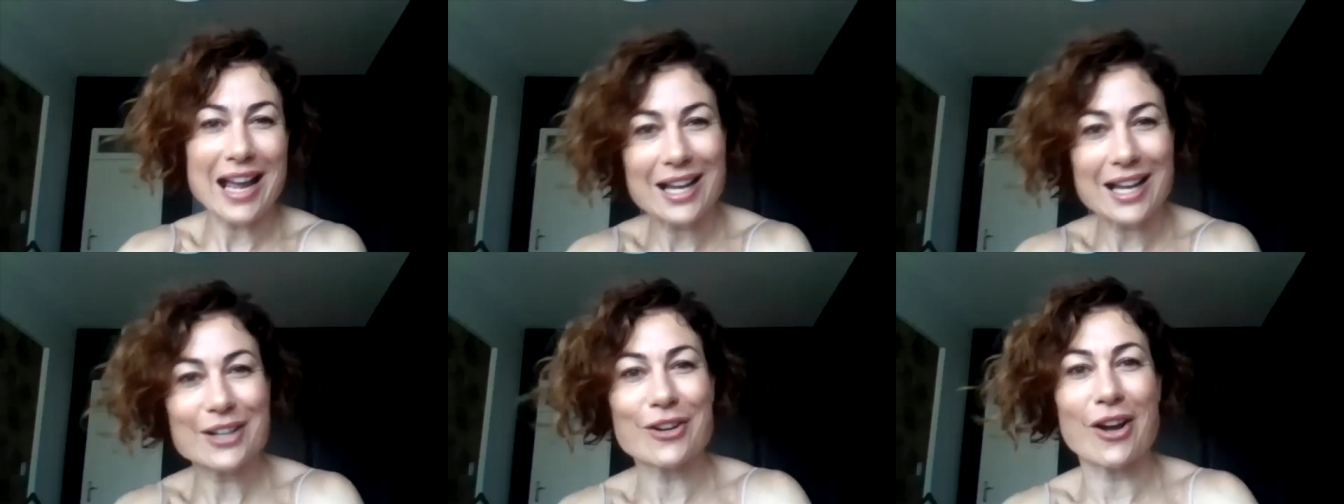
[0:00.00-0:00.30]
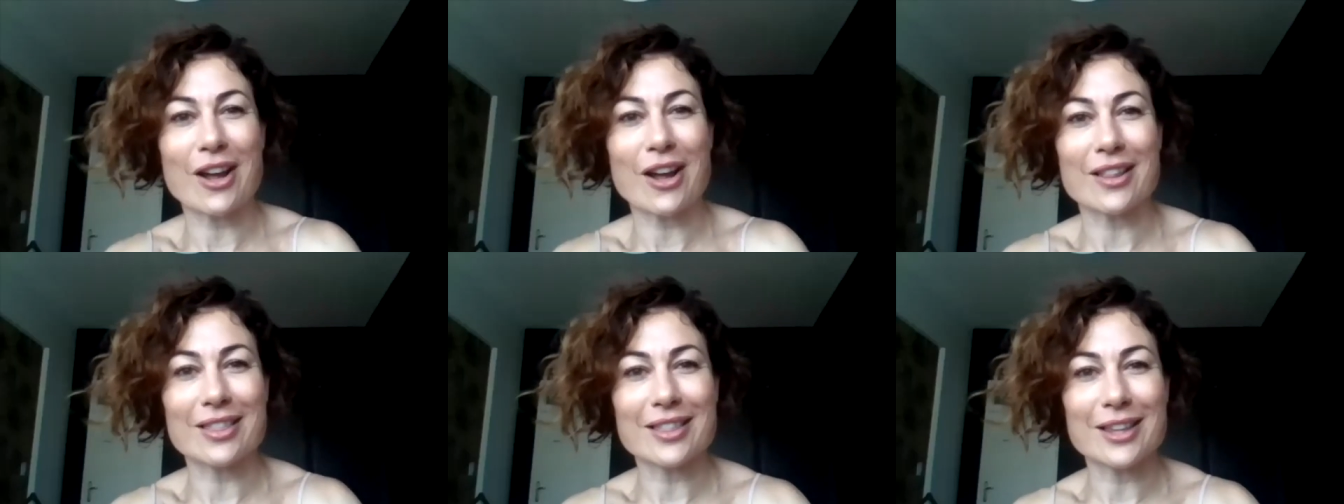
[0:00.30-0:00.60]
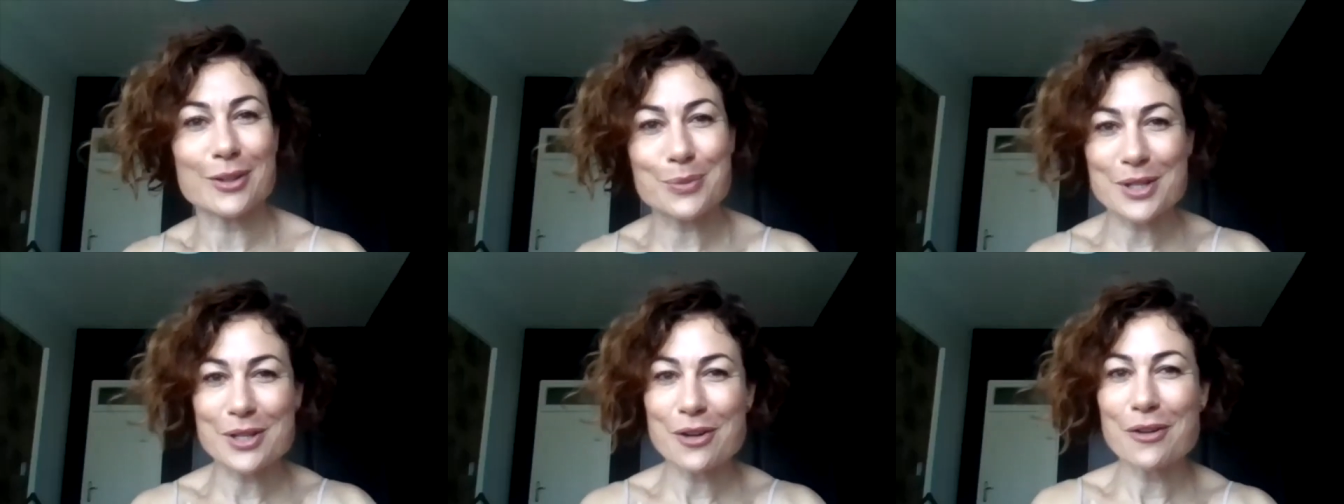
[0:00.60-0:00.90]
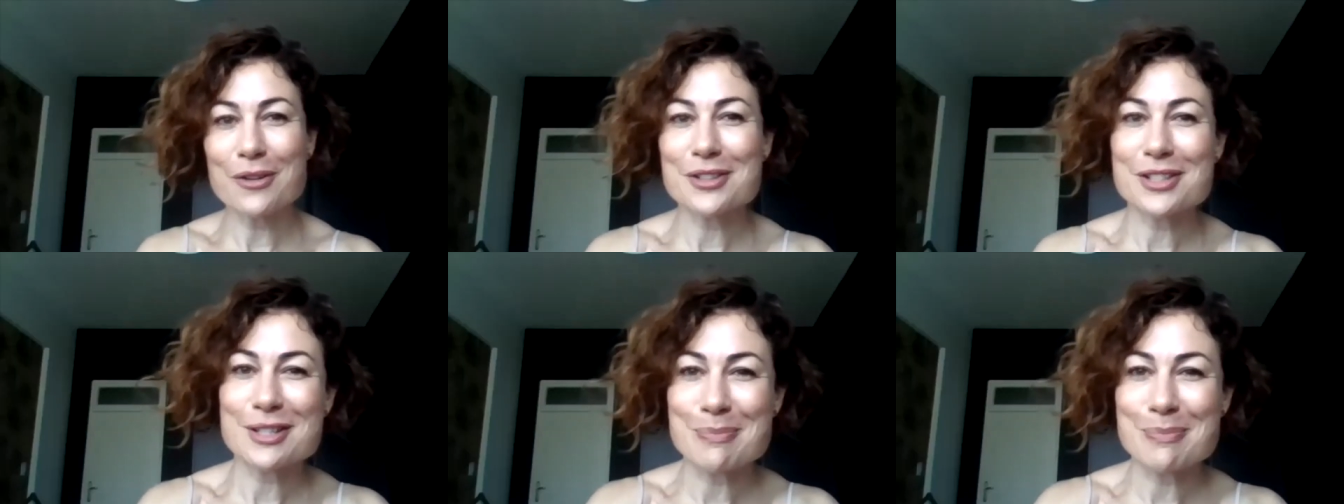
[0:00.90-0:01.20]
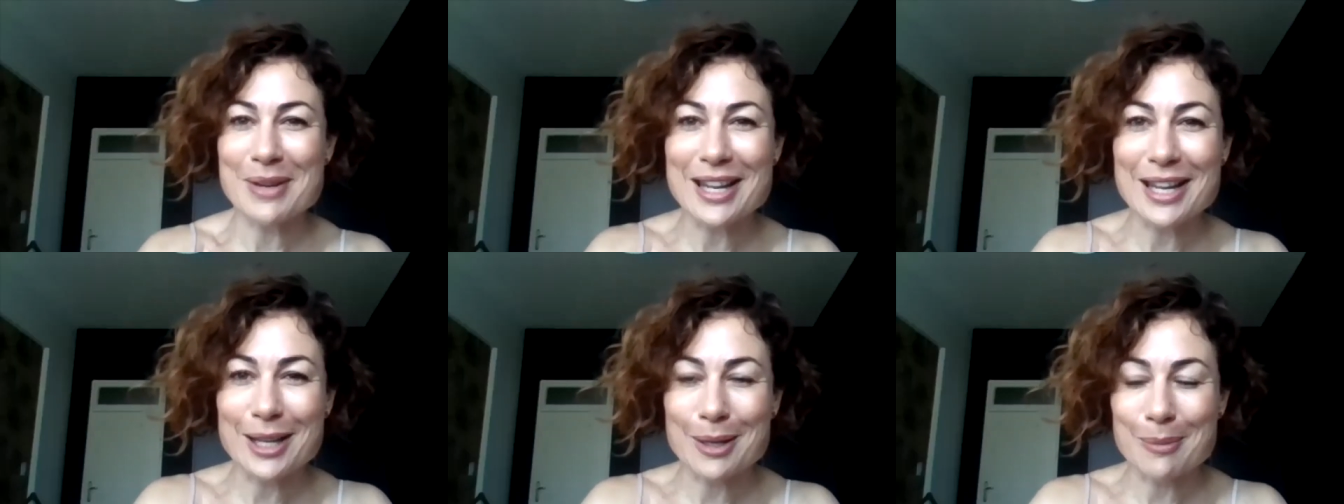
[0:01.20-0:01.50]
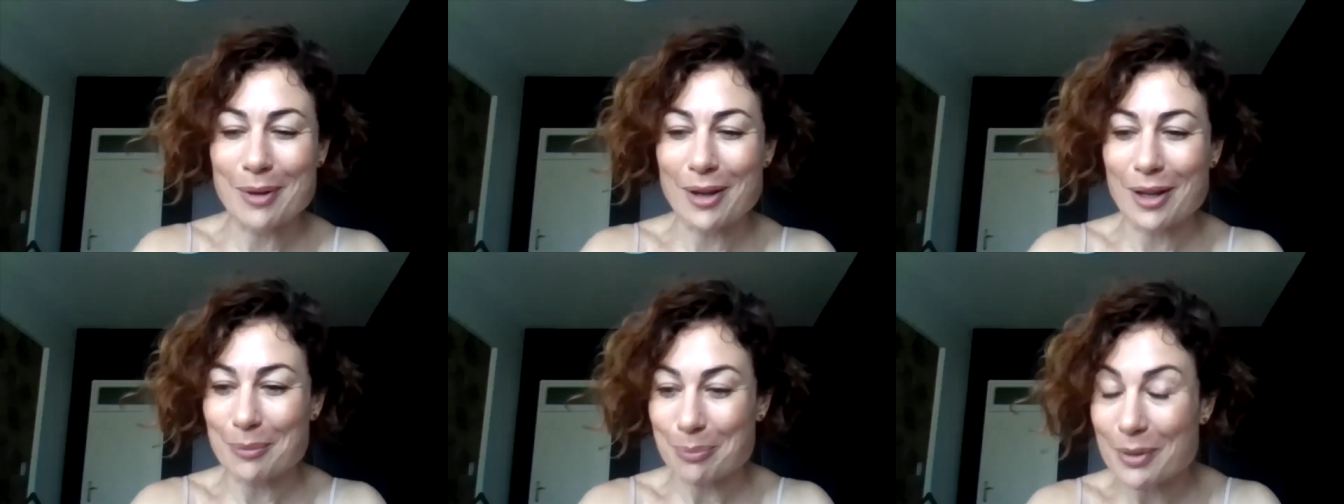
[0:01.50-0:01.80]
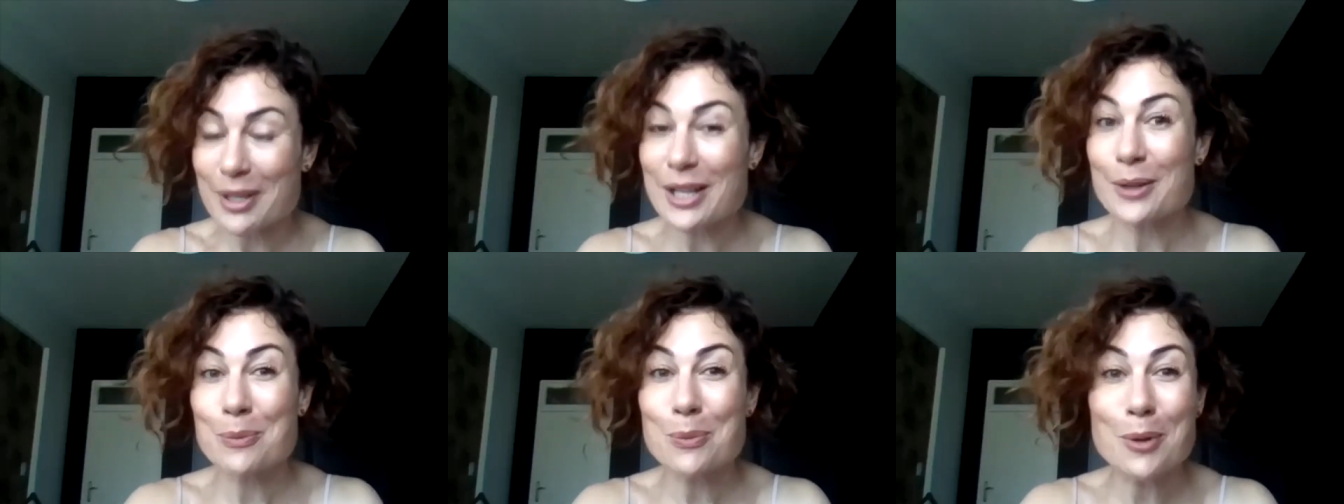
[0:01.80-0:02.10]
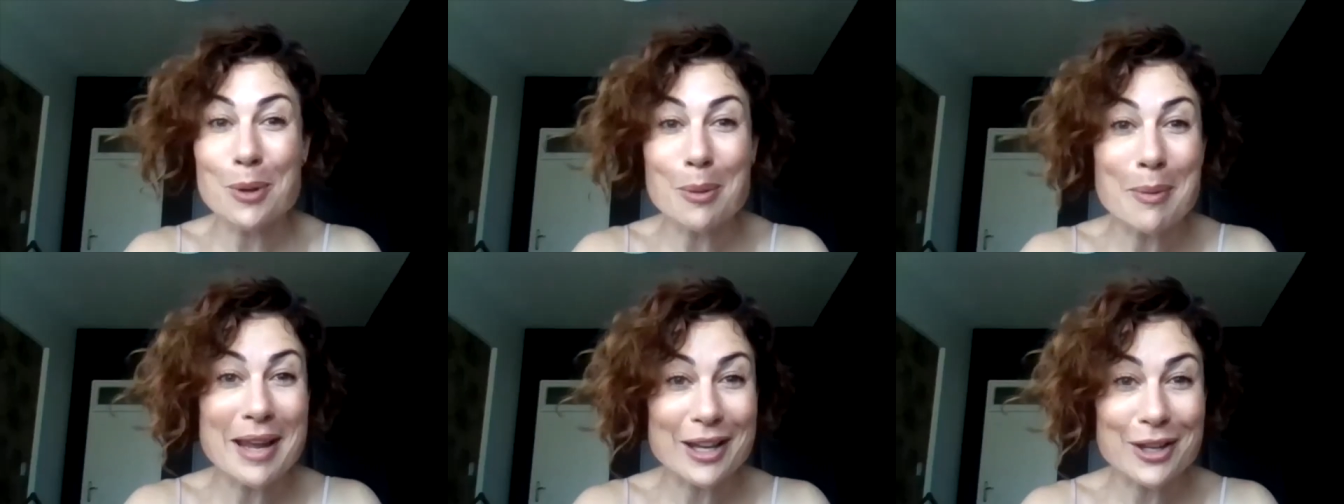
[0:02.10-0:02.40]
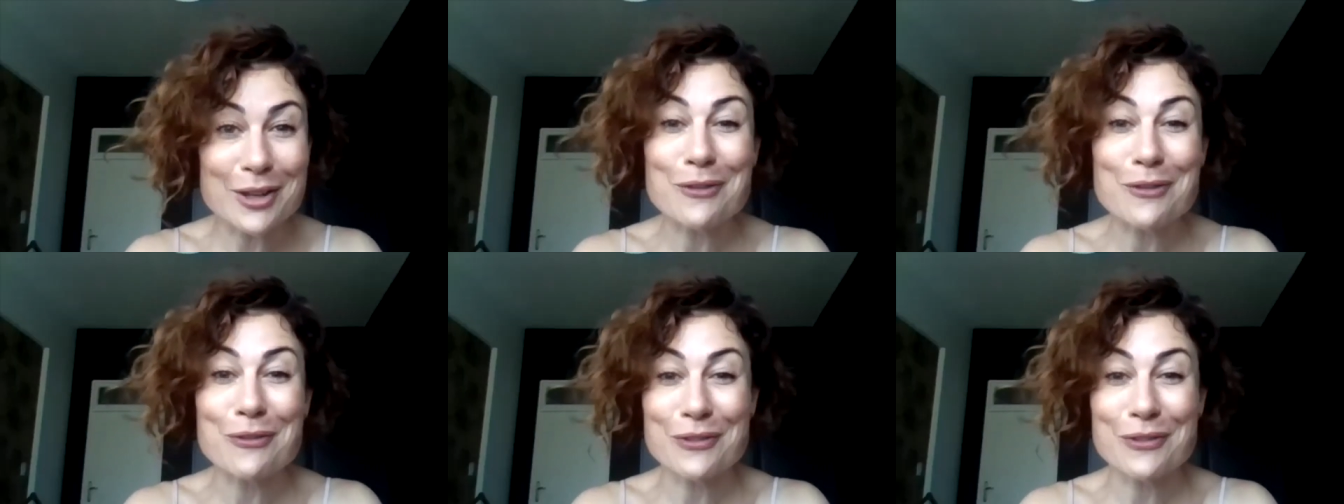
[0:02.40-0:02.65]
add-on that we don't speak about, but it will make you